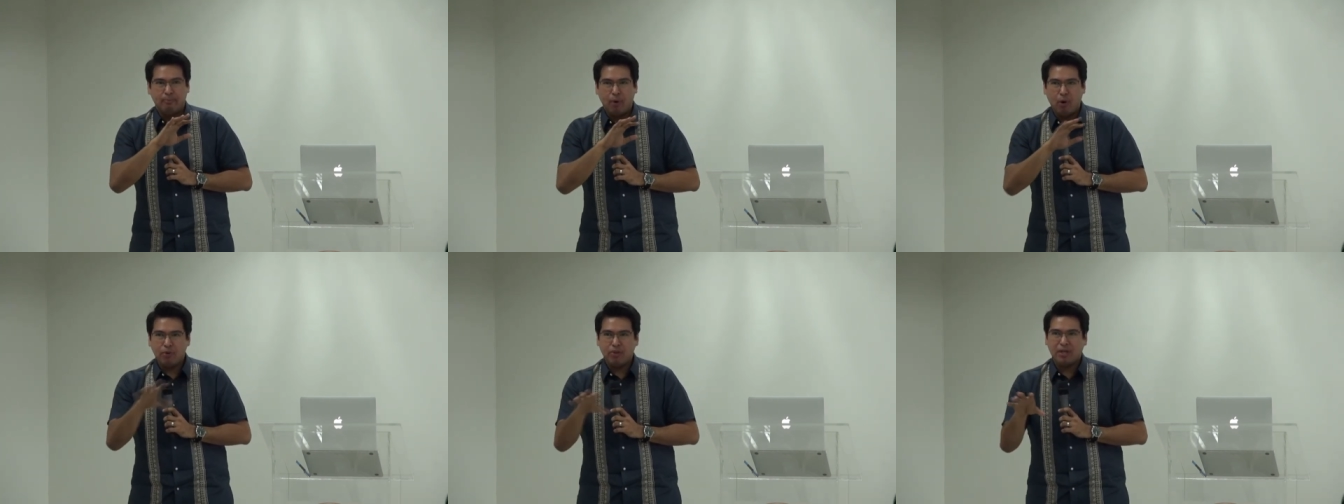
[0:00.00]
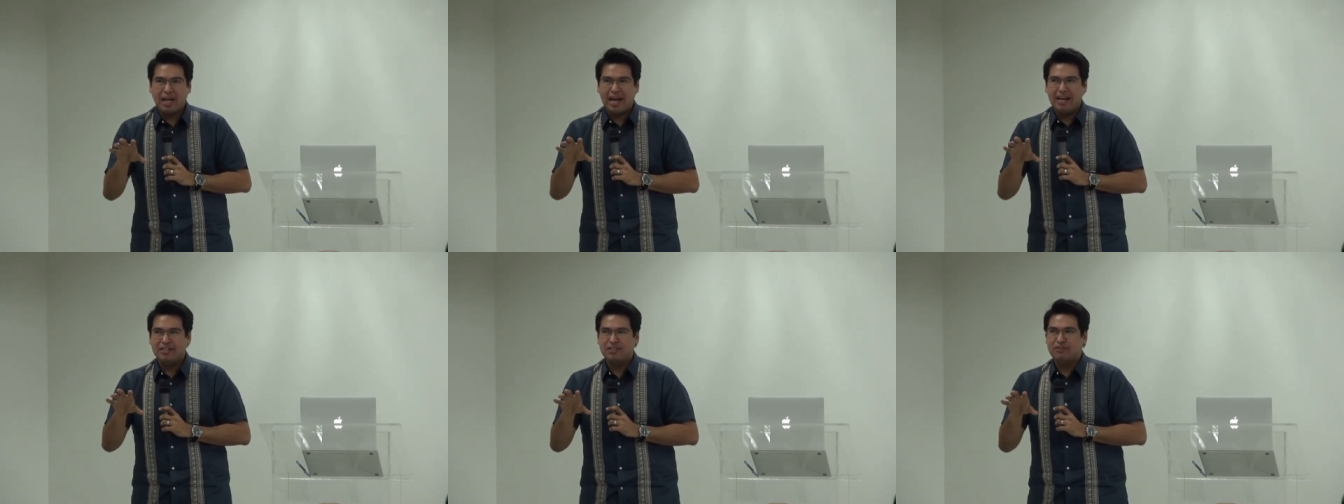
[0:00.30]

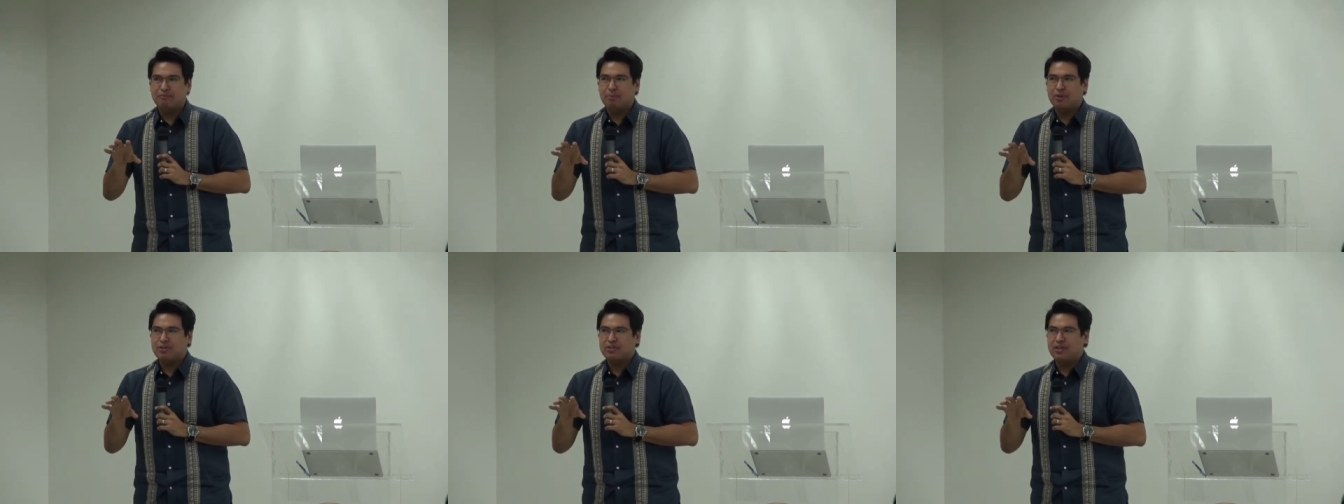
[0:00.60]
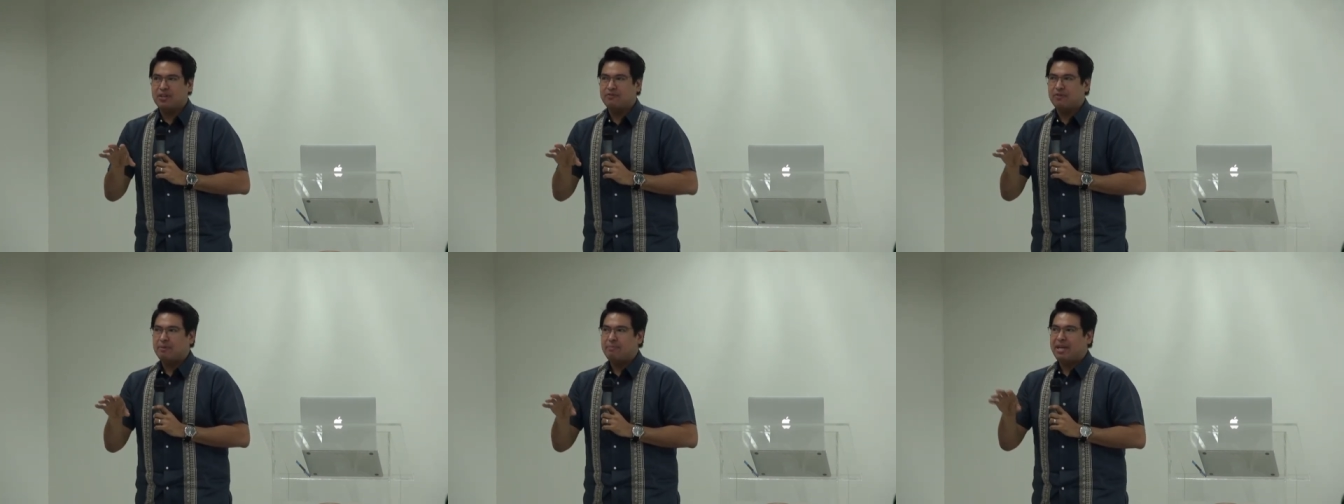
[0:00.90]
Both kinds of
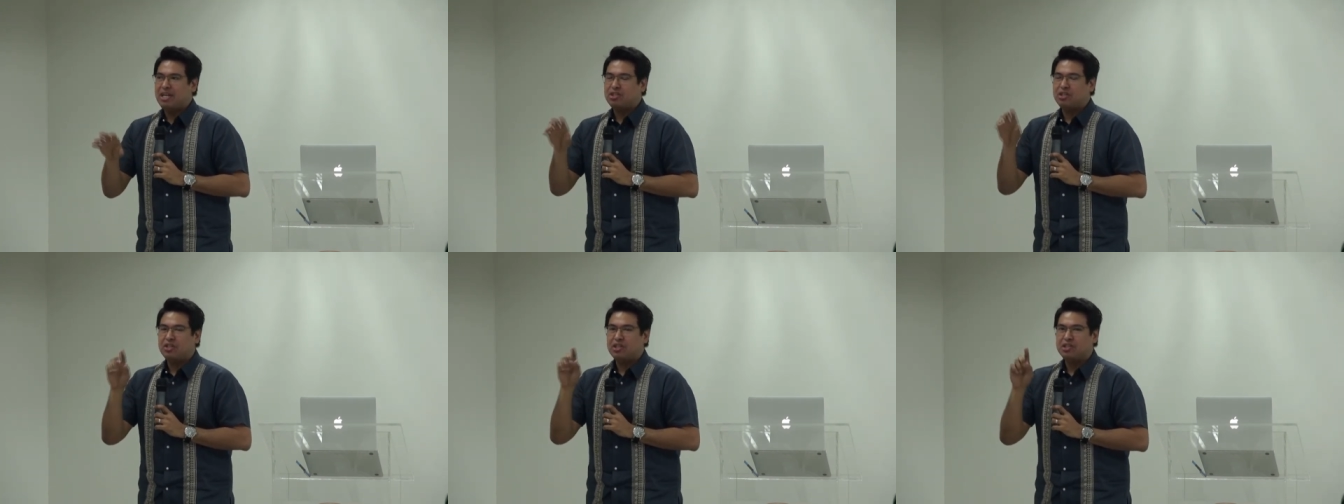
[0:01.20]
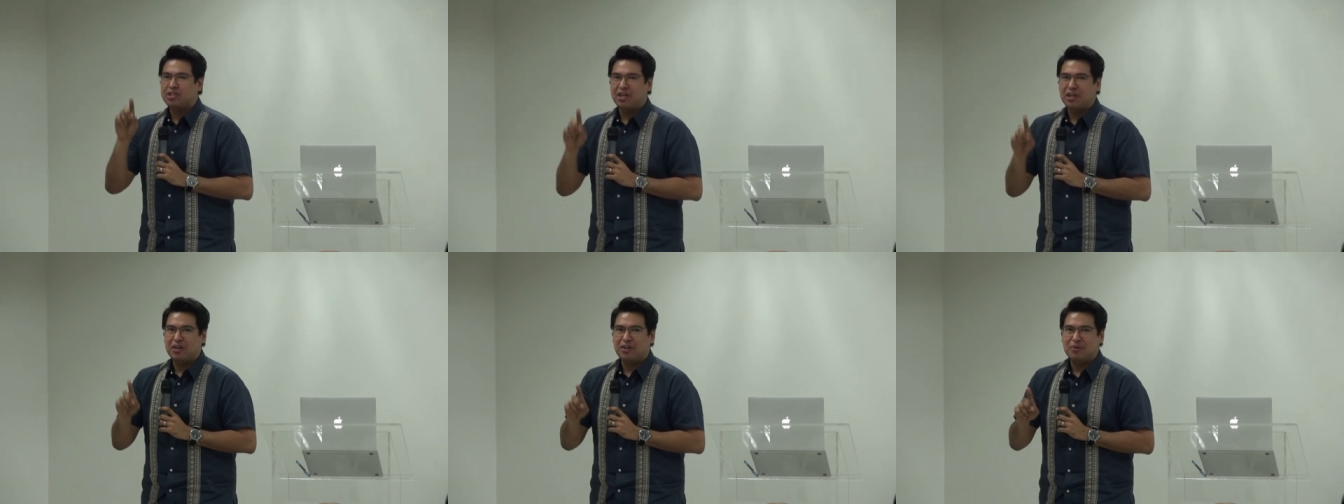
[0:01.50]
personal information,
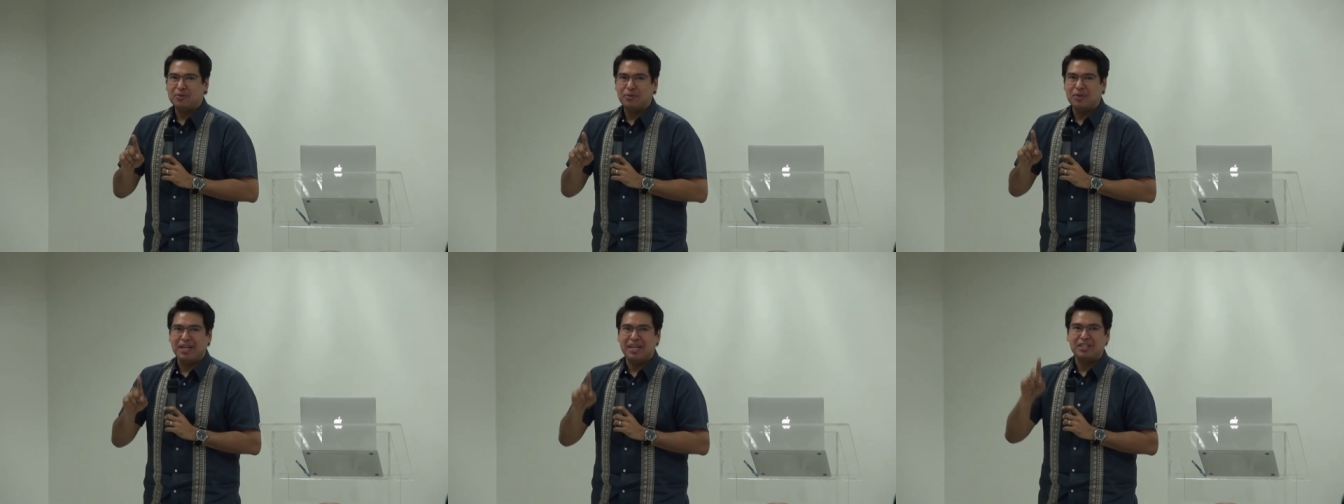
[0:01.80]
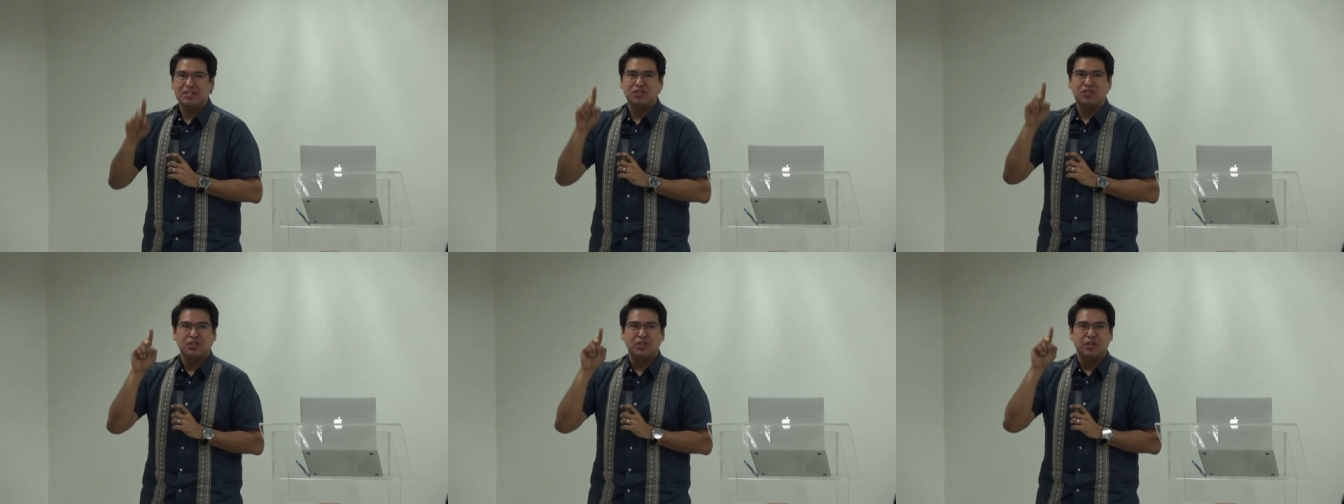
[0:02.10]
the general rule
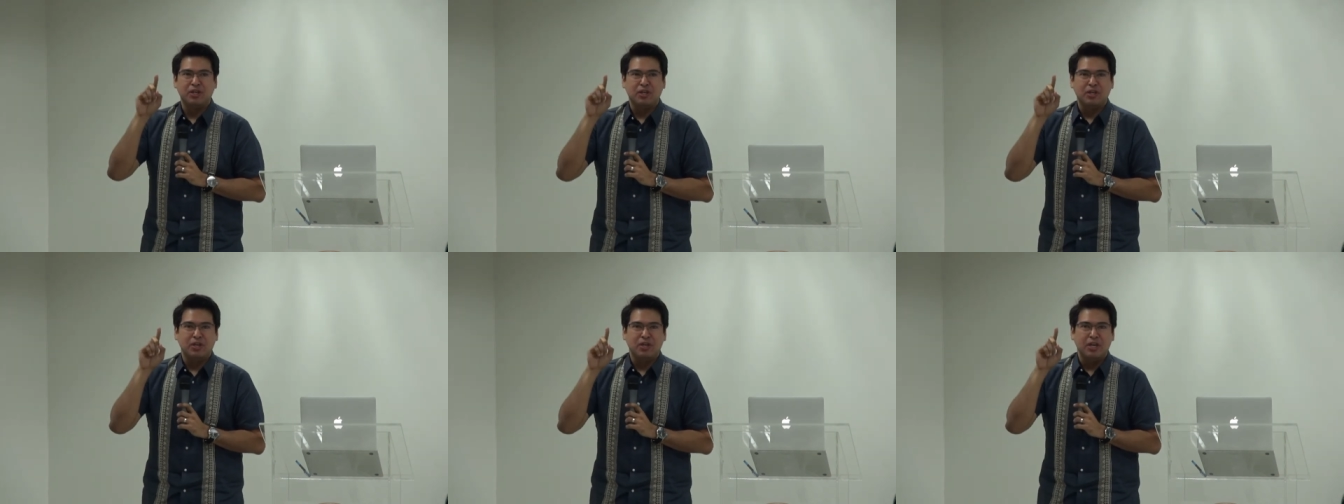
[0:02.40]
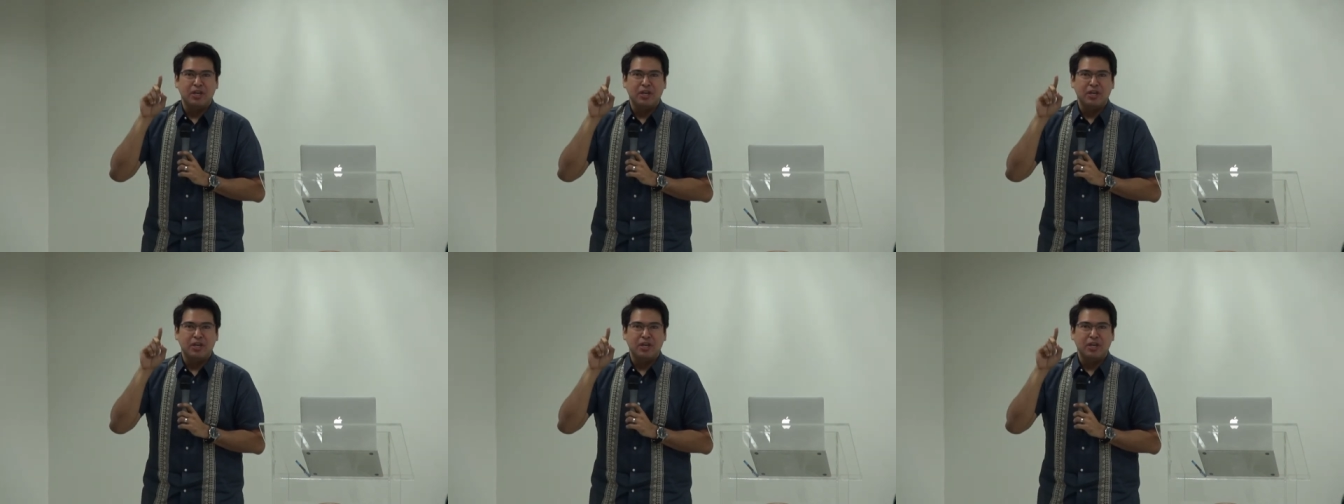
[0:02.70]
is,